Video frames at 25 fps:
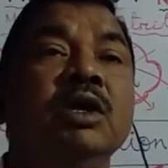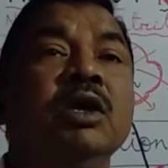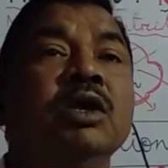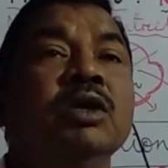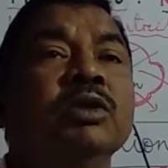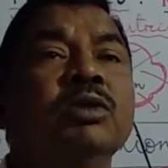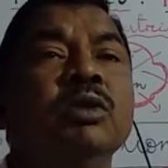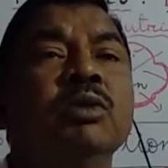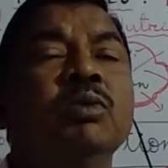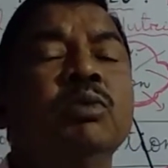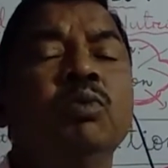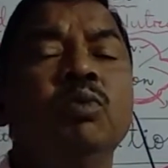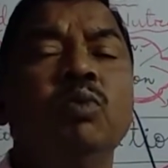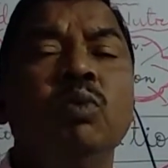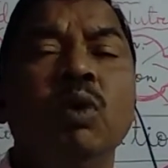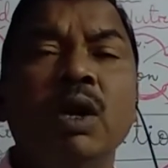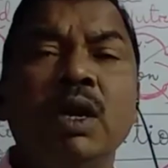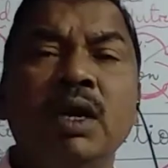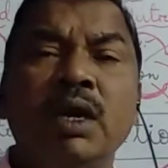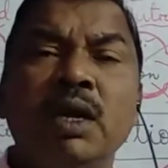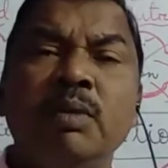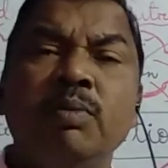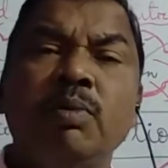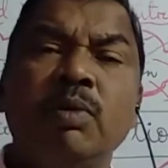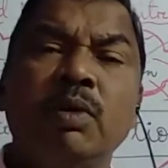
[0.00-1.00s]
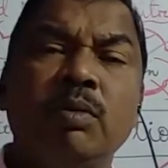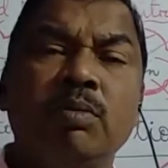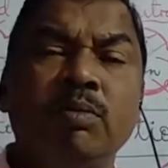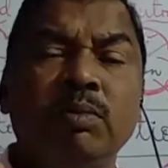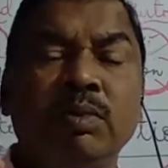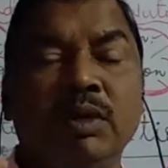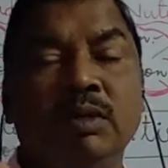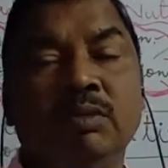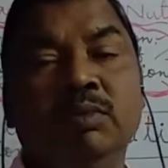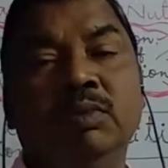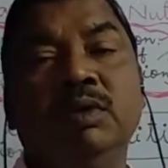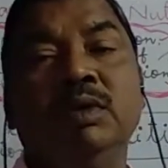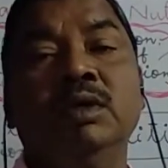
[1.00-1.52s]
So whatever
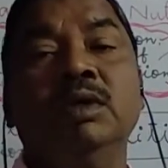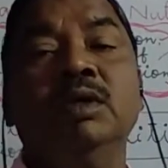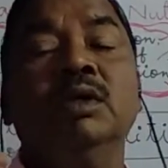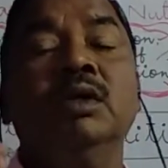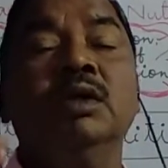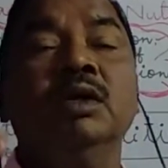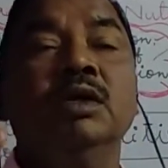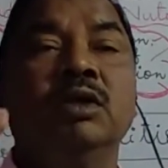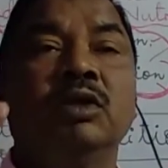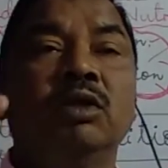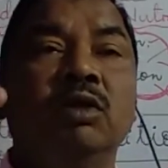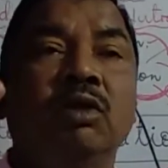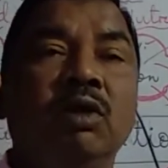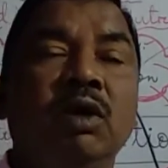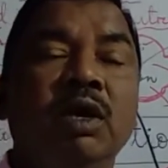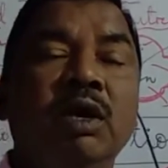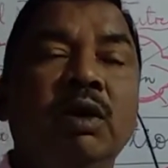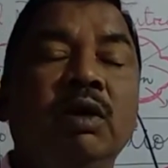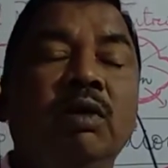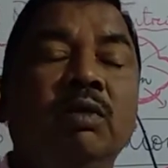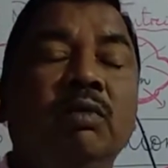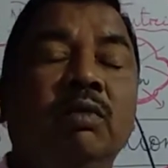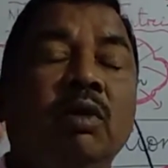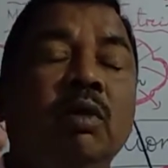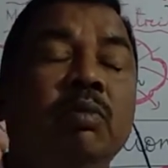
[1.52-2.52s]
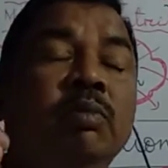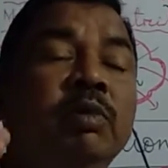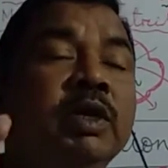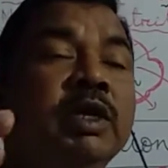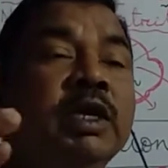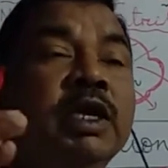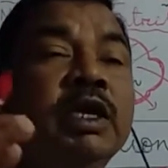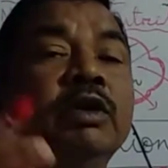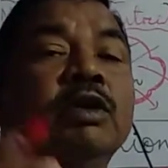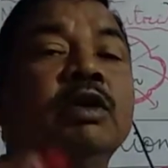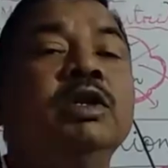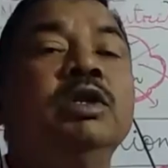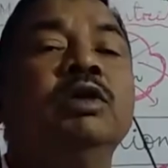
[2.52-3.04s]
may be the
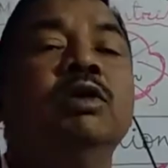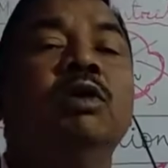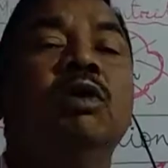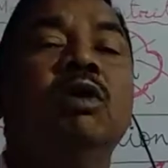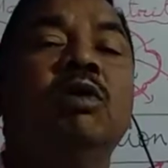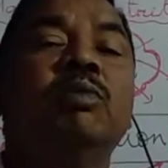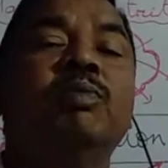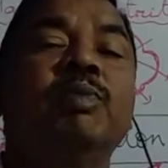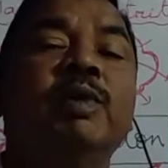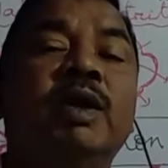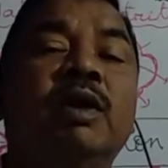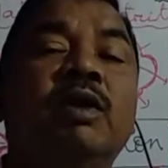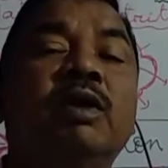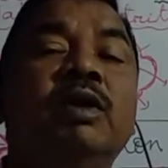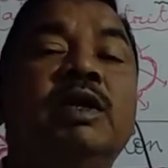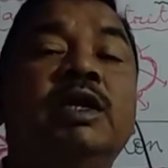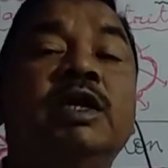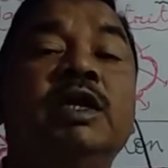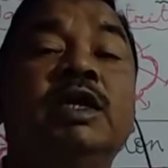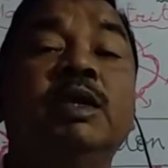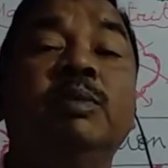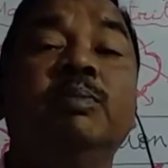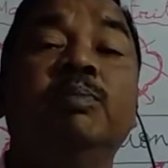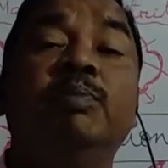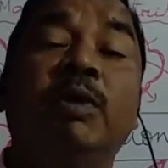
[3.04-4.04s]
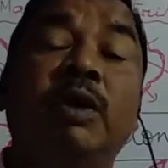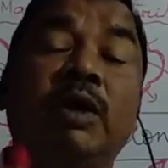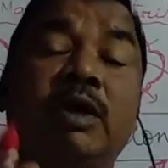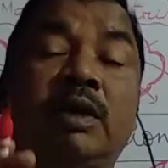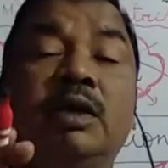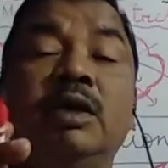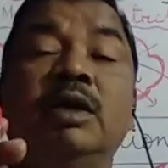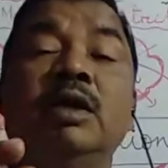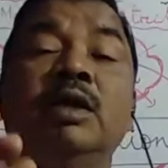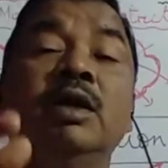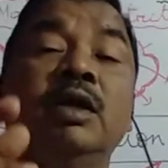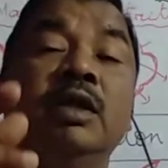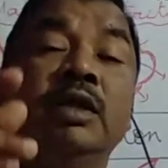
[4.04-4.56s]
obligatory or facultative, but
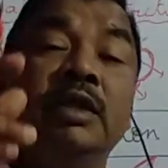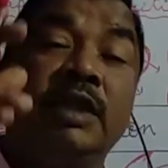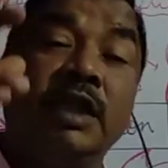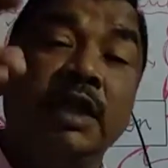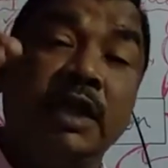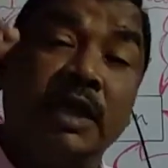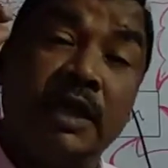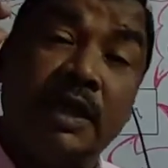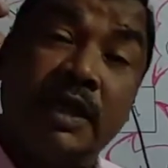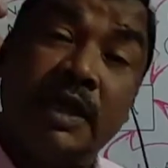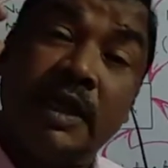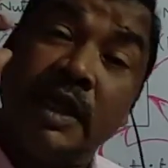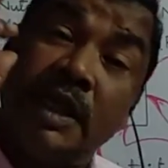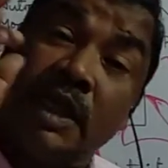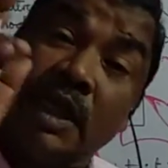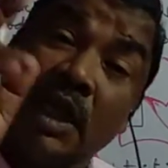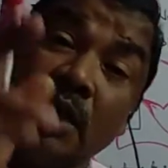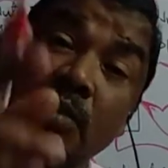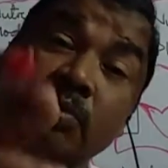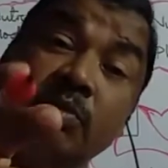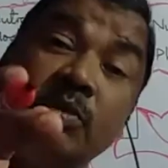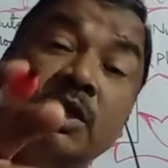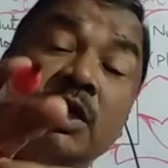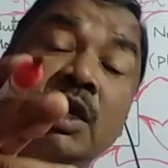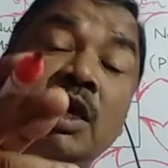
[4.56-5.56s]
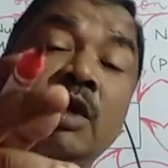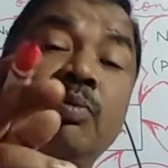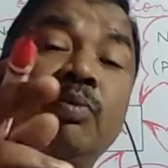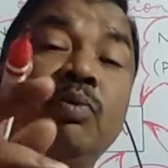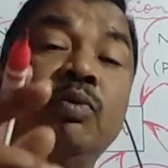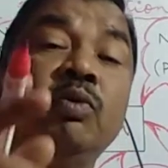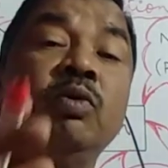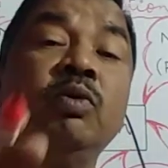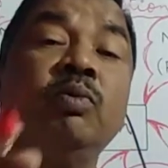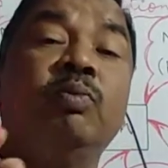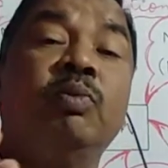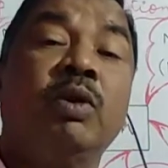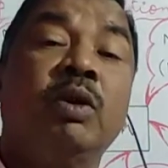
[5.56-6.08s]
they derive their
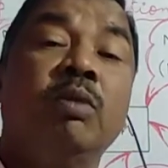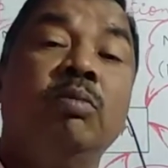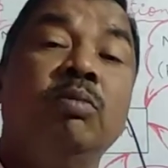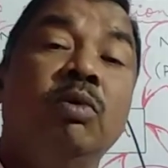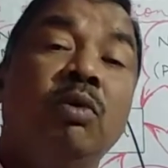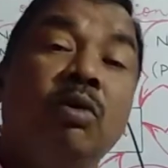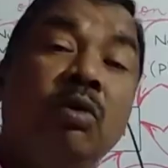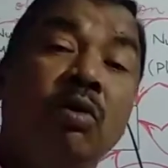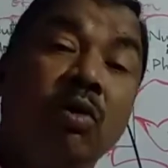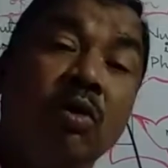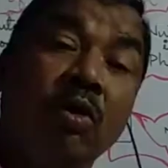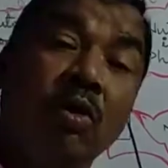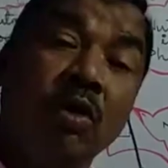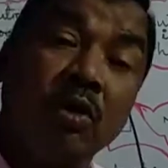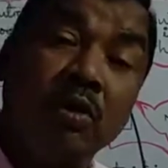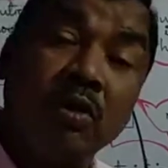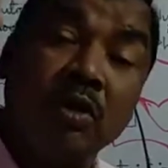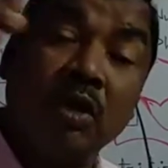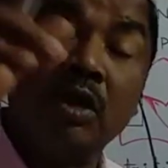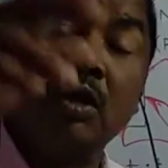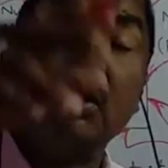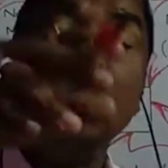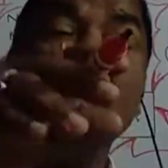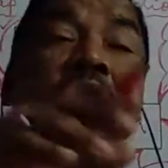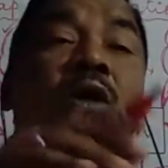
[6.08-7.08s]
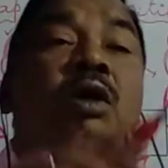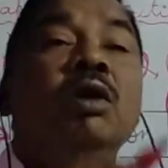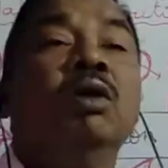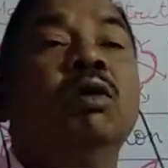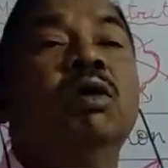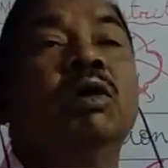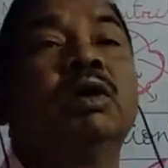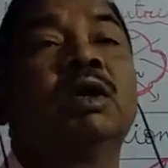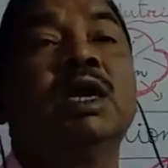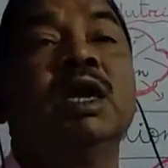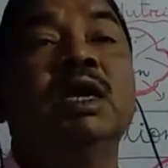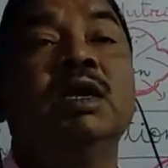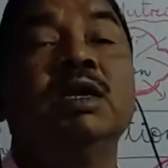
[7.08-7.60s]
food from other
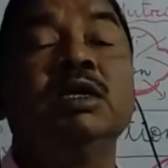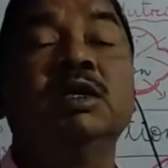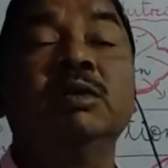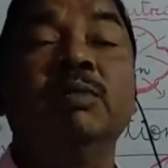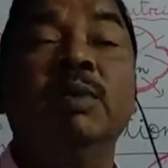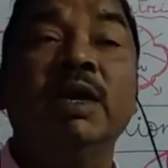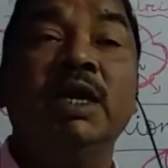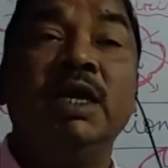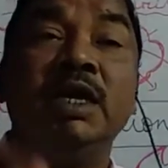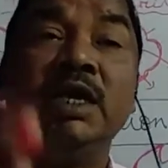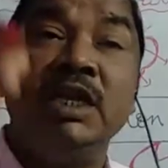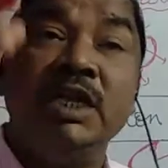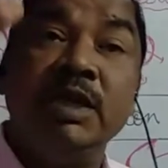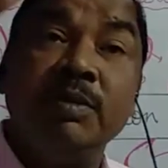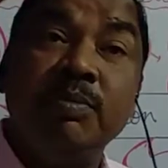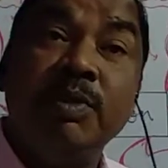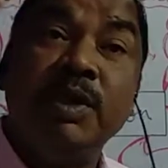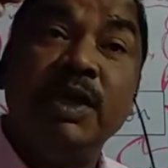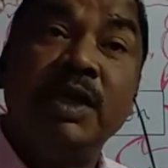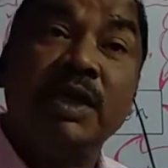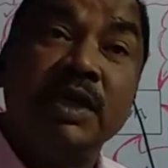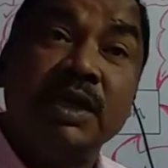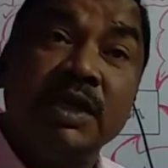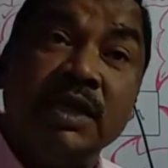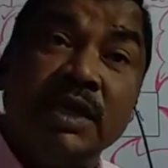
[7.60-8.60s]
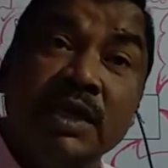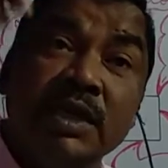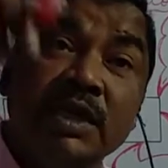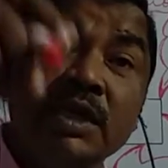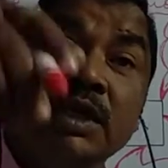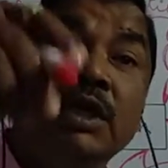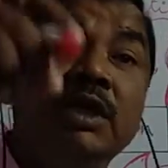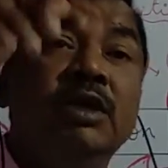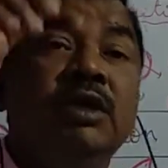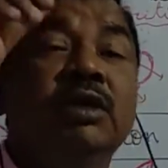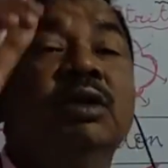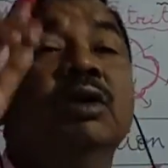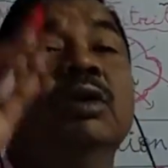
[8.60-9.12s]
organisms by living
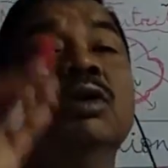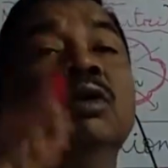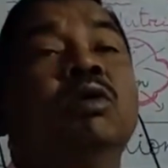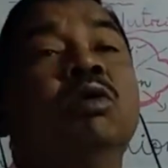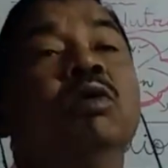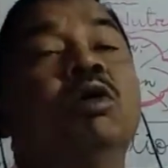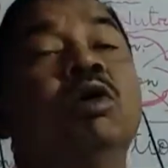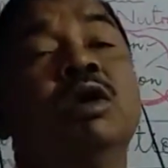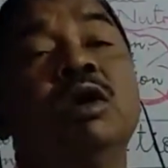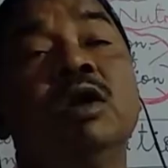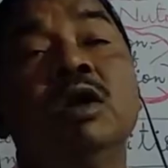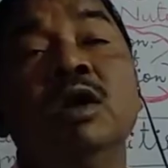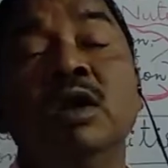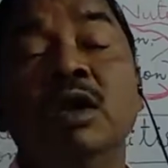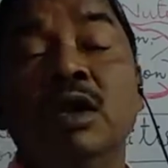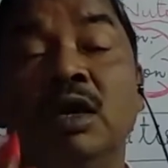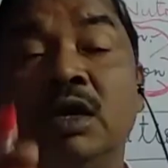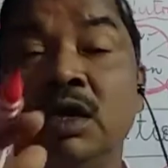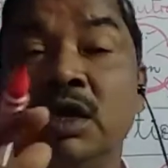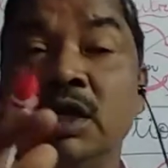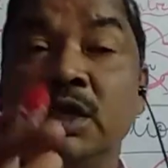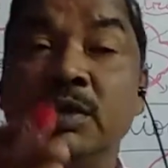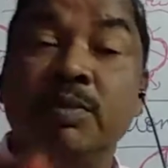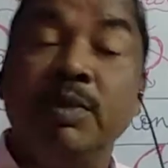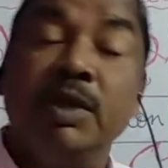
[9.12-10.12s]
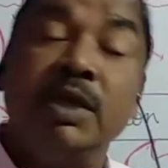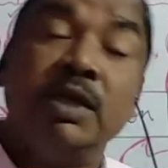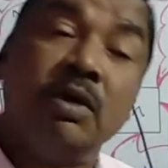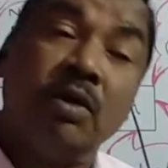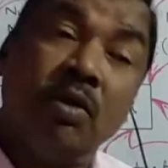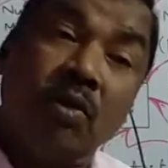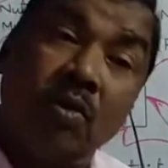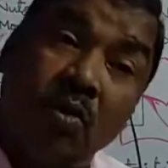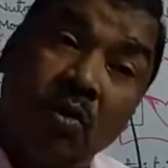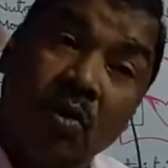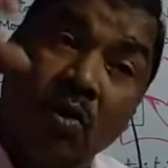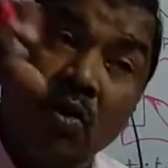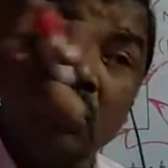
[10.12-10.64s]
in or living
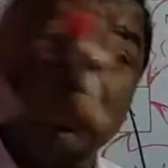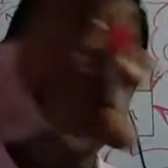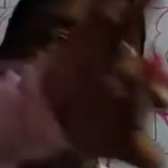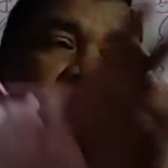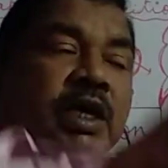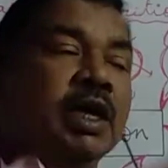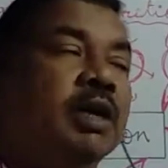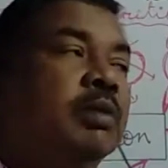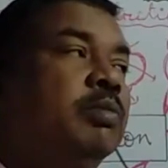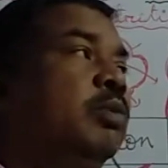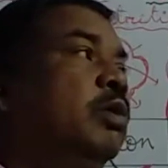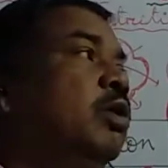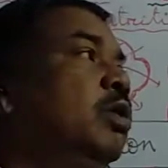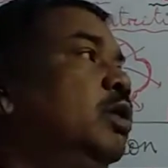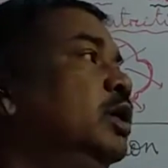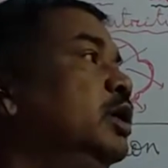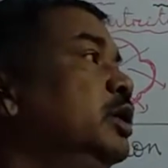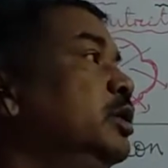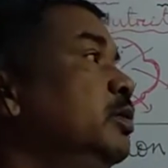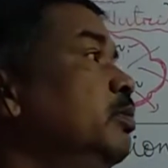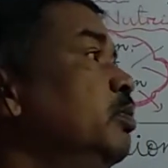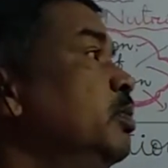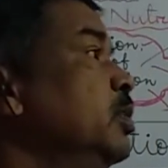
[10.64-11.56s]
on their body.